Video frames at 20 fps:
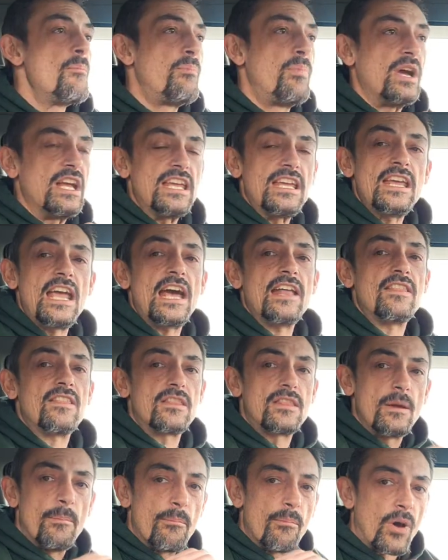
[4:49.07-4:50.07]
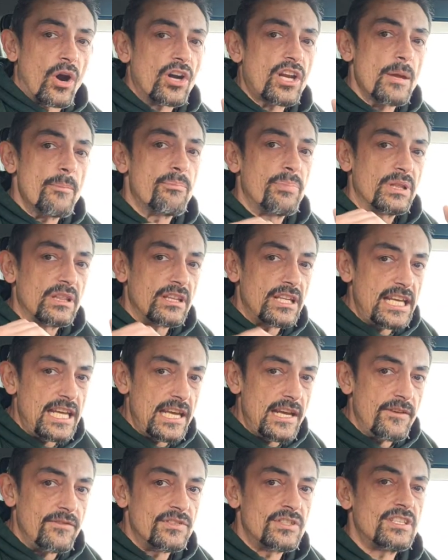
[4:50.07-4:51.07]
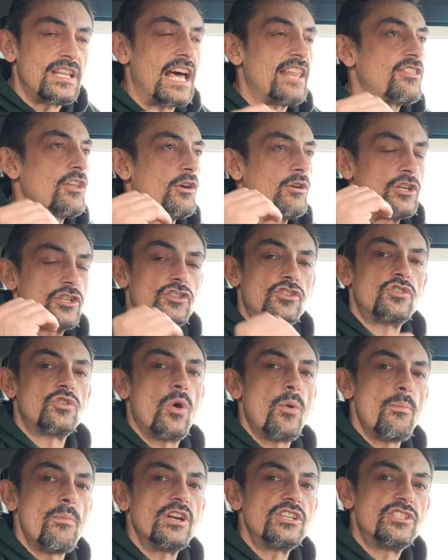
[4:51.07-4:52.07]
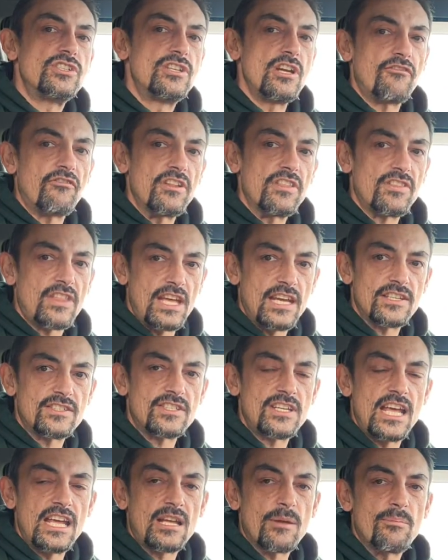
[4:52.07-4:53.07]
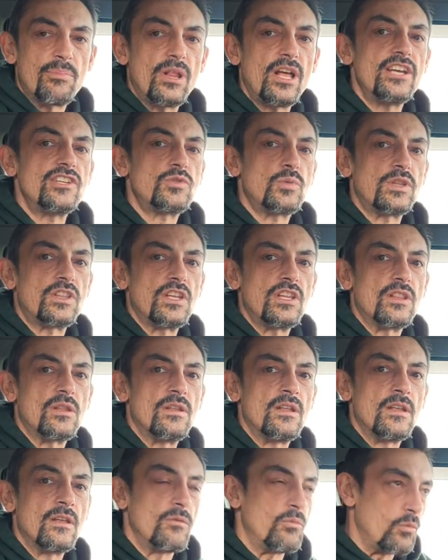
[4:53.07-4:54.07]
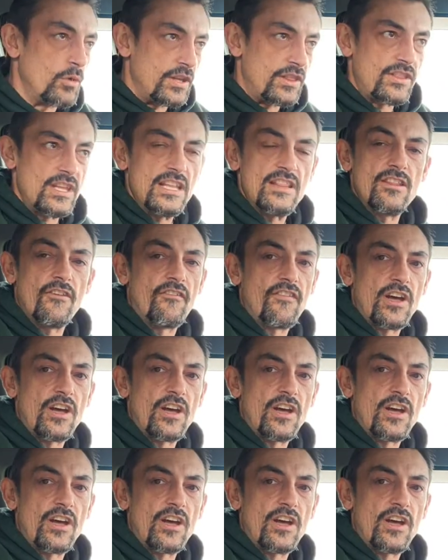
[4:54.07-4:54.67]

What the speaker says: but yet the market believes that there is so much different things taking place within the